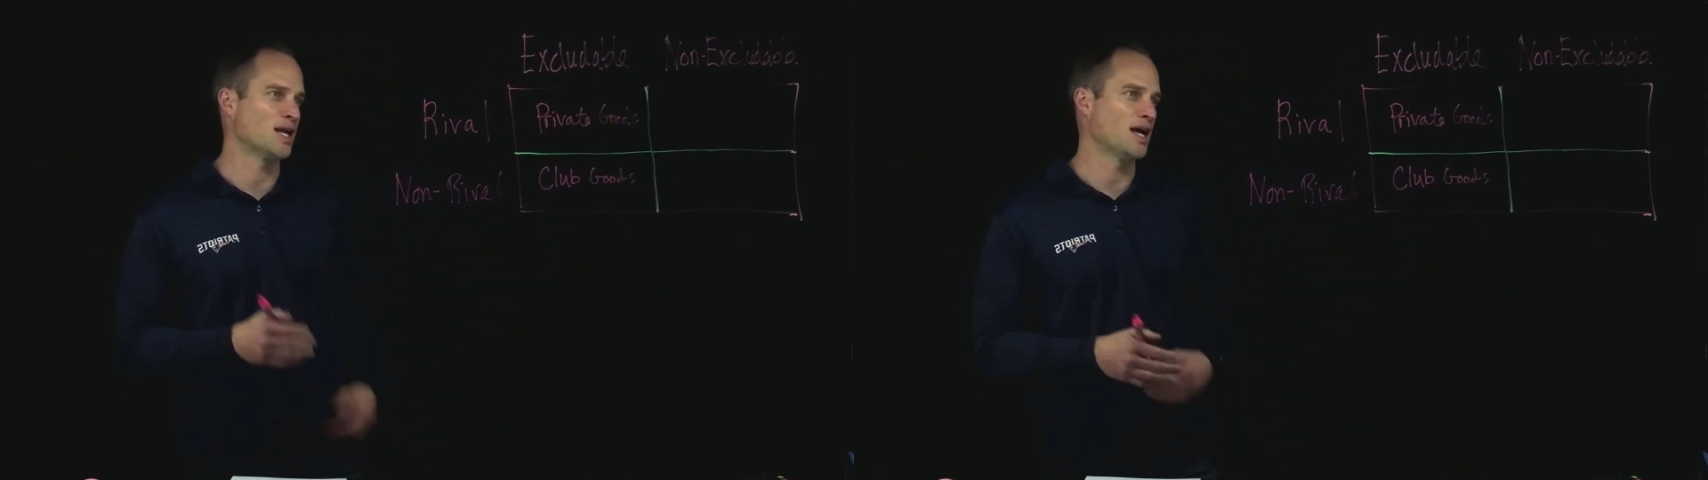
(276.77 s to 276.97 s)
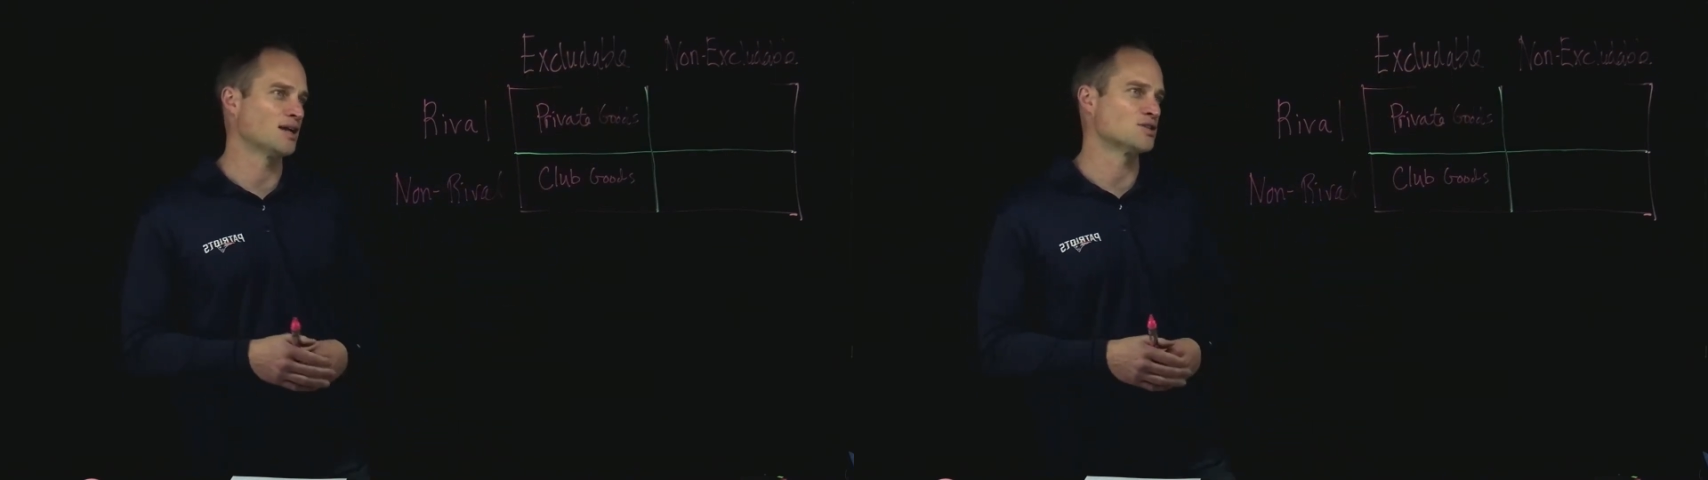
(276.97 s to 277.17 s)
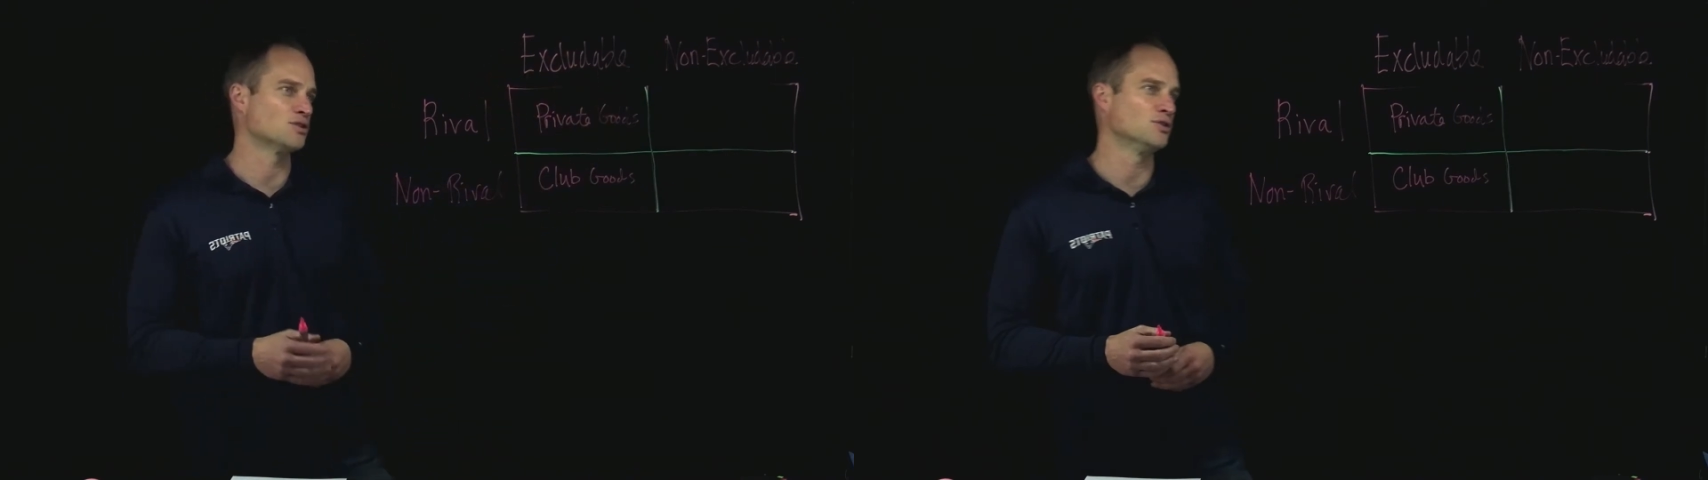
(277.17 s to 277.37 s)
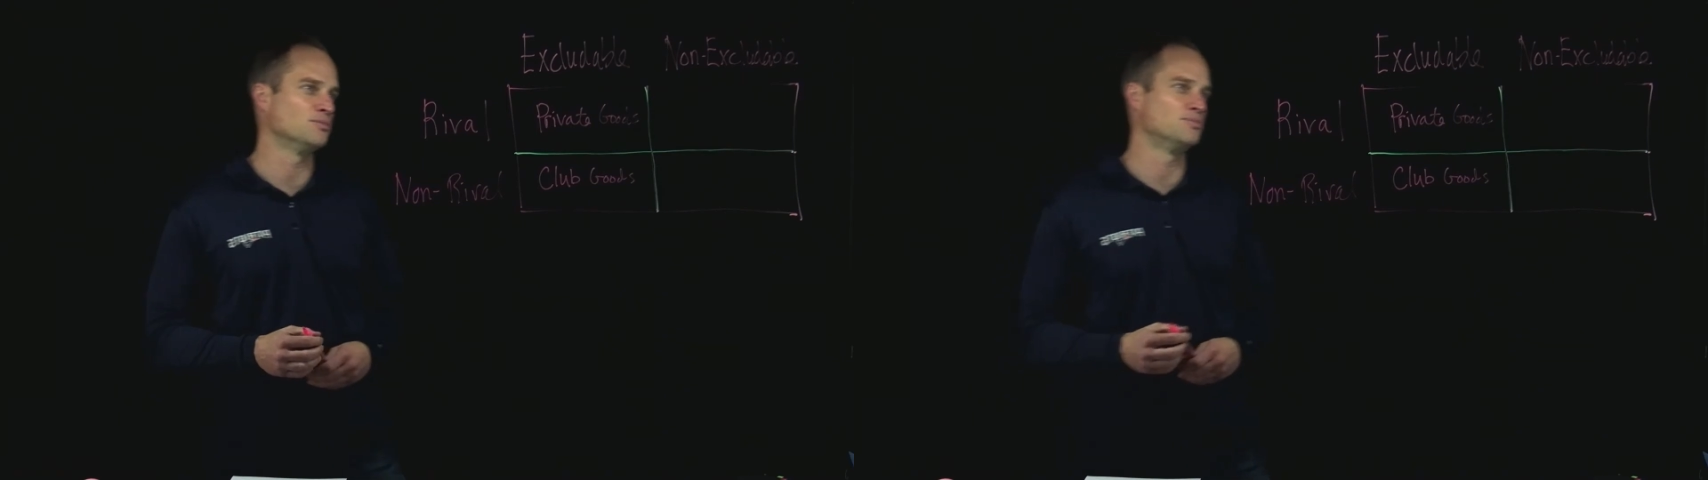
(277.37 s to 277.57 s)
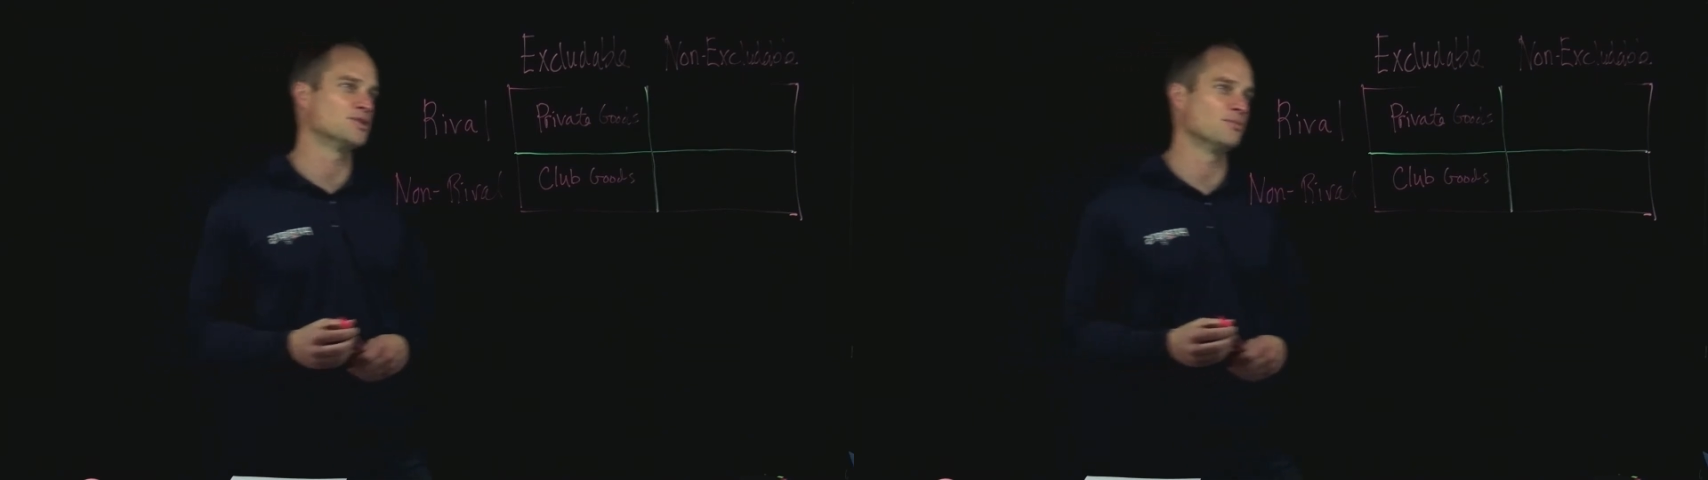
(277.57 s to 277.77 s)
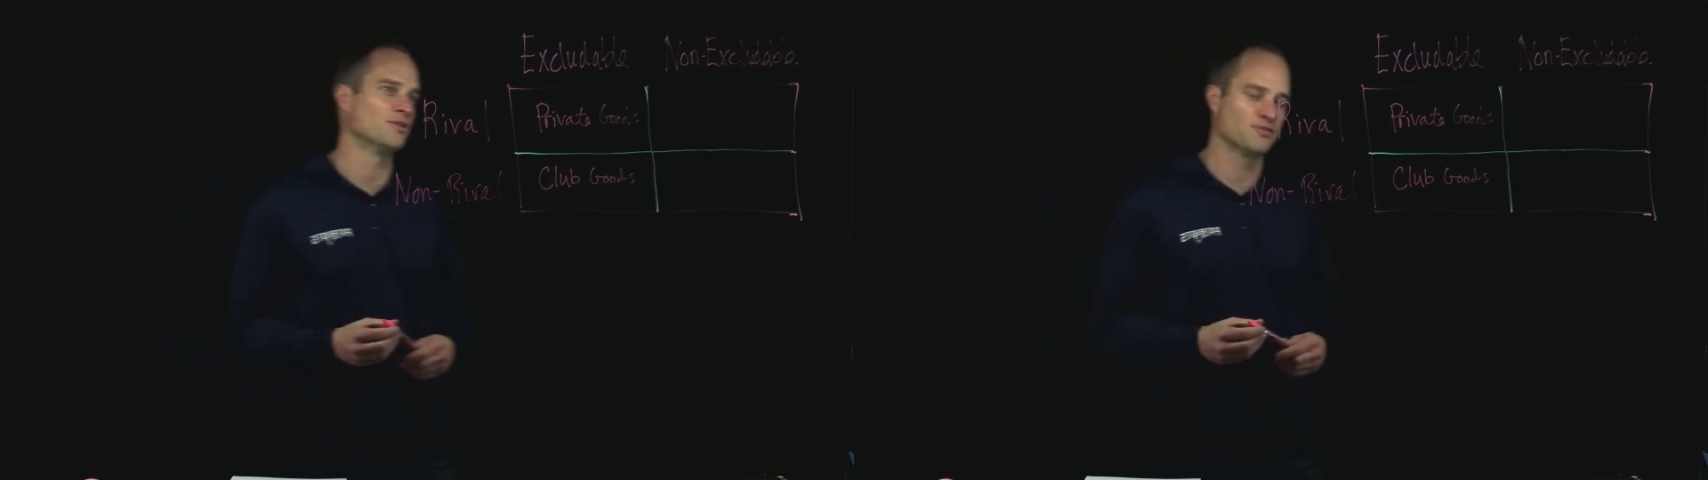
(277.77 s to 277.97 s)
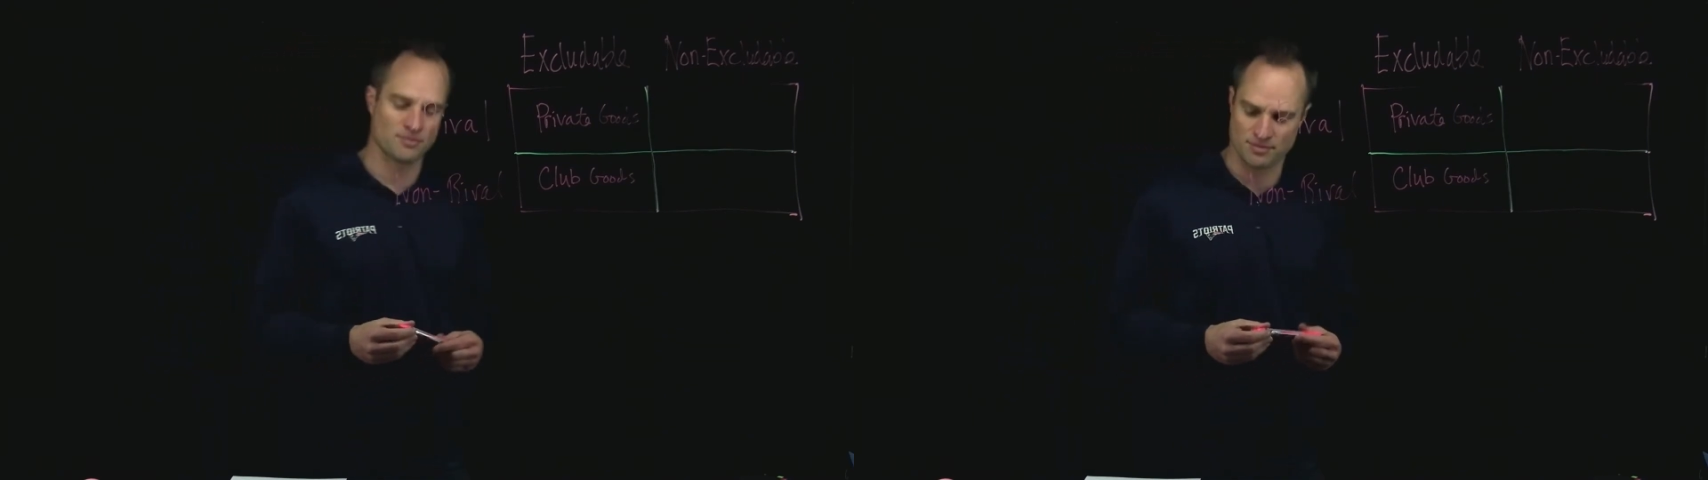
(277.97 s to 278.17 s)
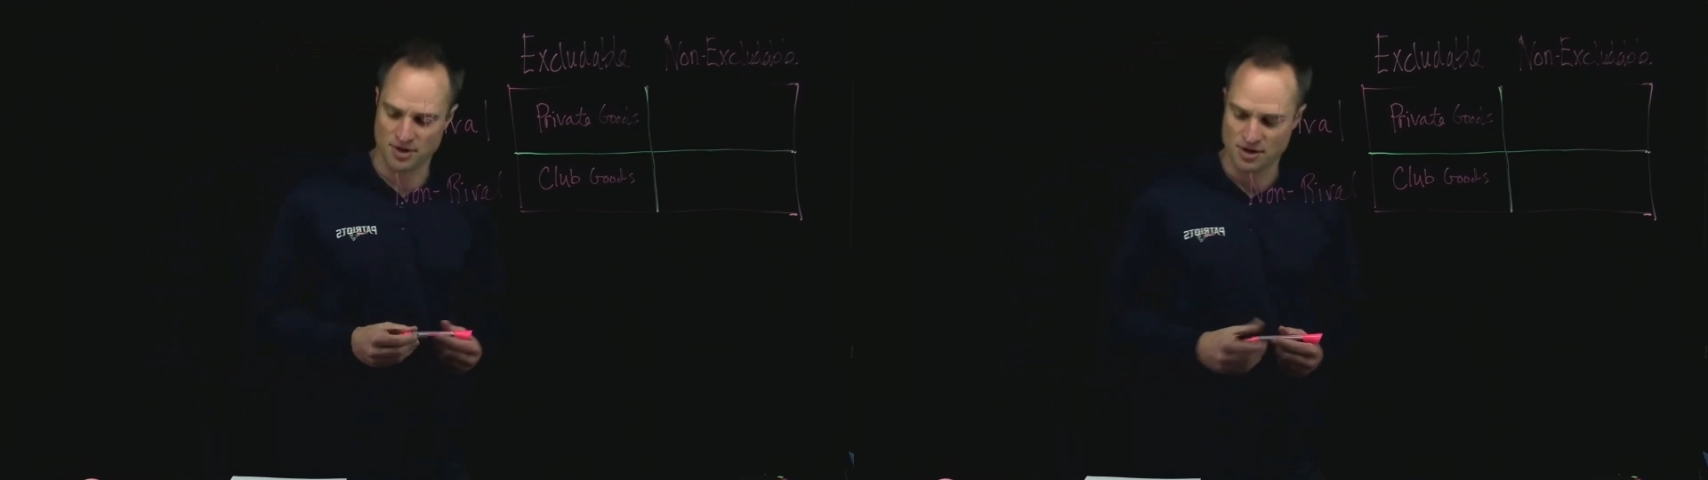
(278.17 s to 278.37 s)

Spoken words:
can't exclude someone from